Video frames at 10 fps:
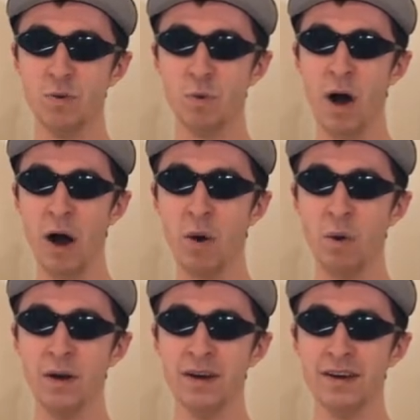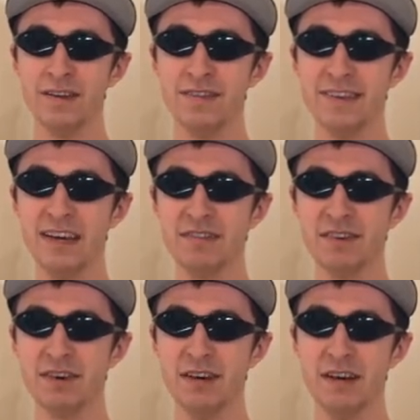Whoa!
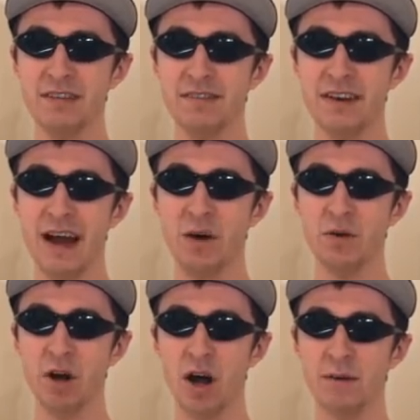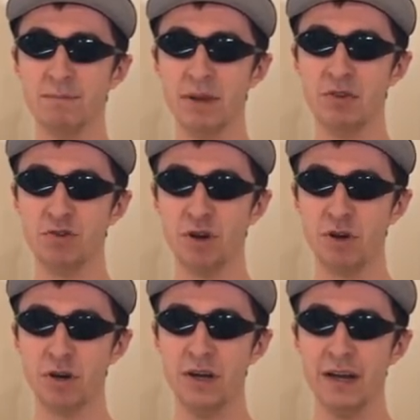Caesar is now gone
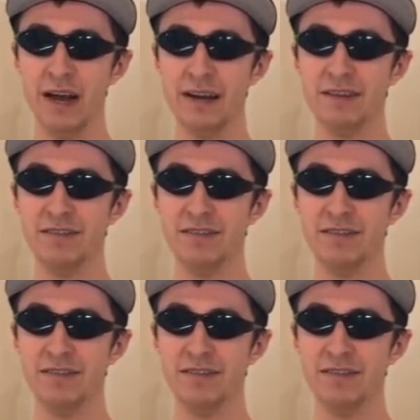berserk and